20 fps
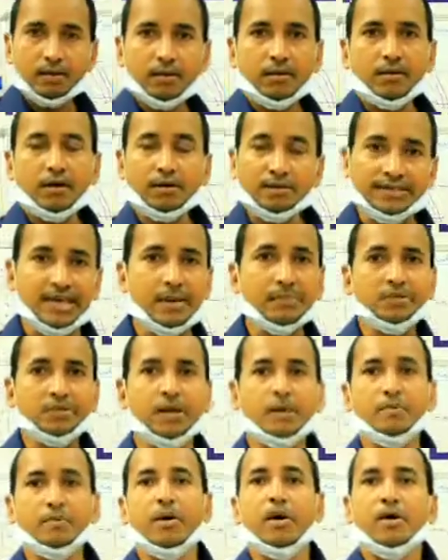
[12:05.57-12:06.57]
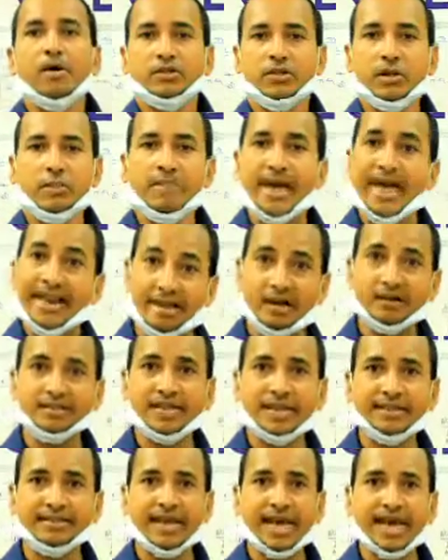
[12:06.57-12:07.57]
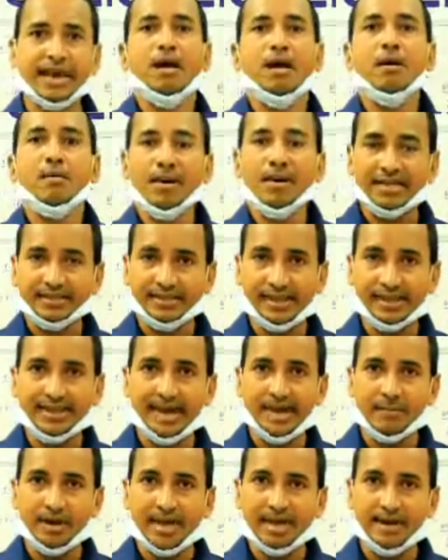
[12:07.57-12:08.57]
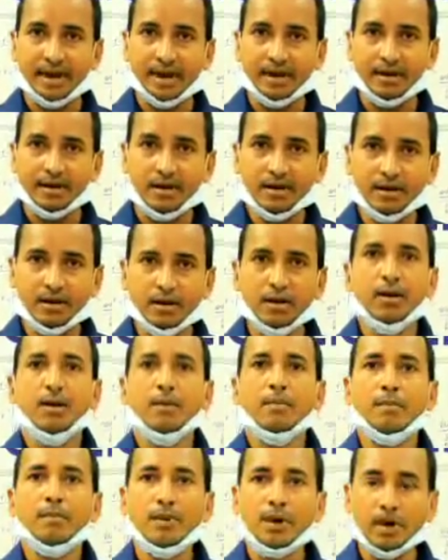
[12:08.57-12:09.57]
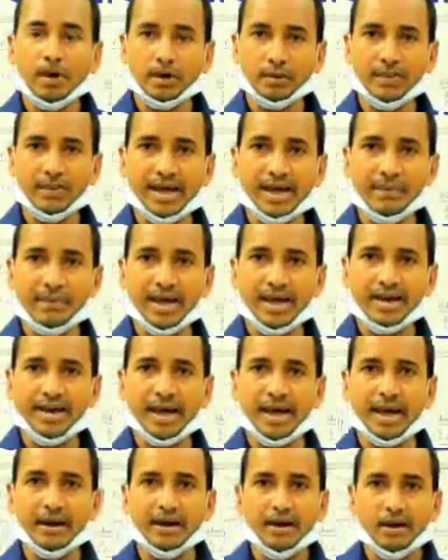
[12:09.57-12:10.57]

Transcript: concepts of some barriers are there: placental barrier, blood-brain barrier,